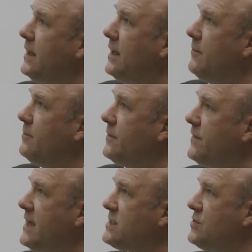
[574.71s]

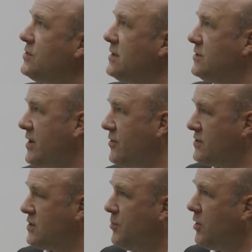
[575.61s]
Thanks to the
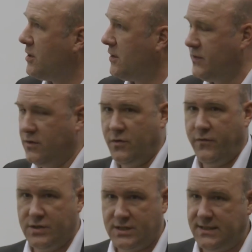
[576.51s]
generous support of the
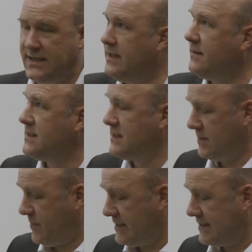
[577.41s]
university,
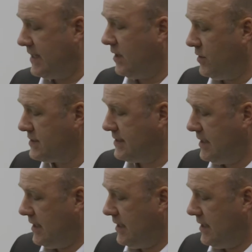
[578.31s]
this PET scanner was